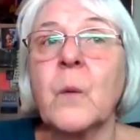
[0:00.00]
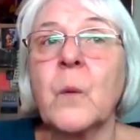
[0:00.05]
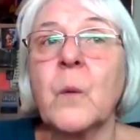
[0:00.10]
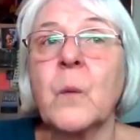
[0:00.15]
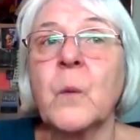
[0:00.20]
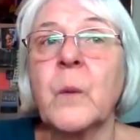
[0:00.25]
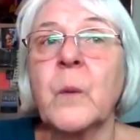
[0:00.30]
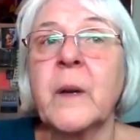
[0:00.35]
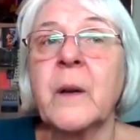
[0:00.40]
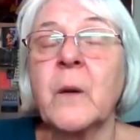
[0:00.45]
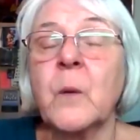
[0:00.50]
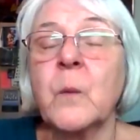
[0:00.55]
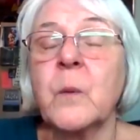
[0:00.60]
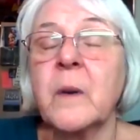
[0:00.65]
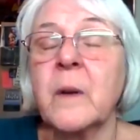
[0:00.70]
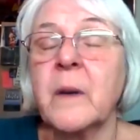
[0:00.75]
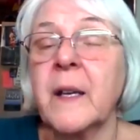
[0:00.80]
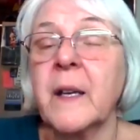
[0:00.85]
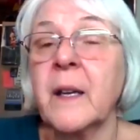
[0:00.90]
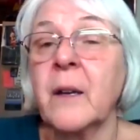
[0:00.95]
we're
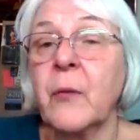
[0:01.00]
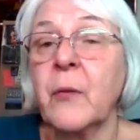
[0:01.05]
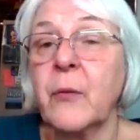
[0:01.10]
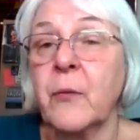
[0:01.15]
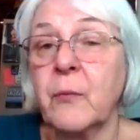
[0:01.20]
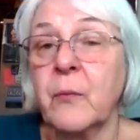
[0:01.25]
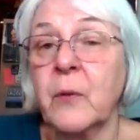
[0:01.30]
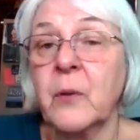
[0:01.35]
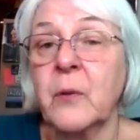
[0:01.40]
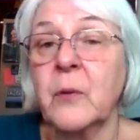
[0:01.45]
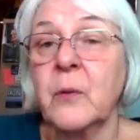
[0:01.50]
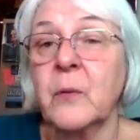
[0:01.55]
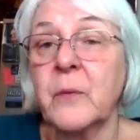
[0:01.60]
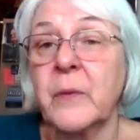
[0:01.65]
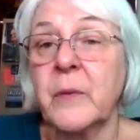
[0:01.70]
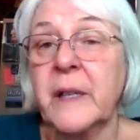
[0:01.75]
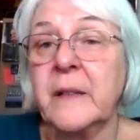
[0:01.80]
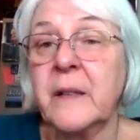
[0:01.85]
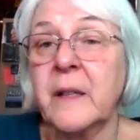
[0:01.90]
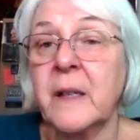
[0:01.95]
working through
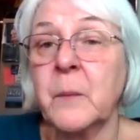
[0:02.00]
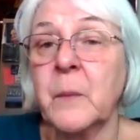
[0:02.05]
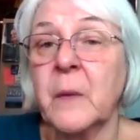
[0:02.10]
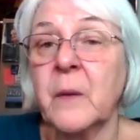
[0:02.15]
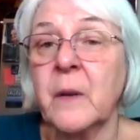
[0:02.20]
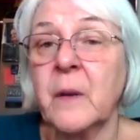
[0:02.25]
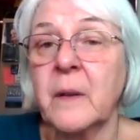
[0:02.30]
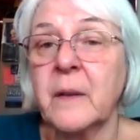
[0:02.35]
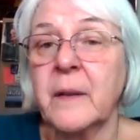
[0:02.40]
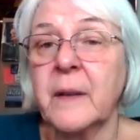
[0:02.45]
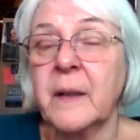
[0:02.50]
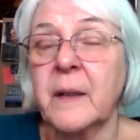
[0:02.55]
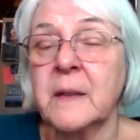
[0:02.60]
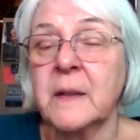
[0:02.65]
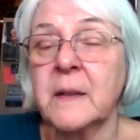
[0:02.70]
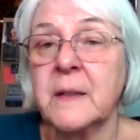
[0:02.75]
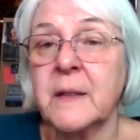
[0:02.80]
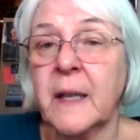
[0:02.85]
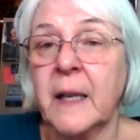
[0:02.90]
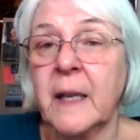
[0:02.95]
Redeemer
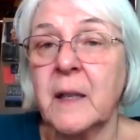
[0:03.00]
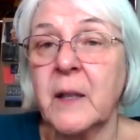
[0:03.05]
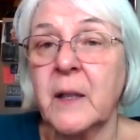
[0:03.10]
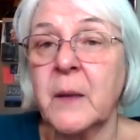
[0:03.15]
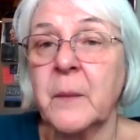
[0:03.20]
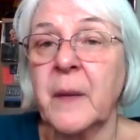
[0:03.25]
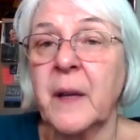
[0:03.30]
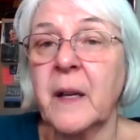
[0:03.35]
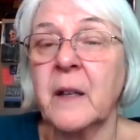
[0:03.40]
in Salem,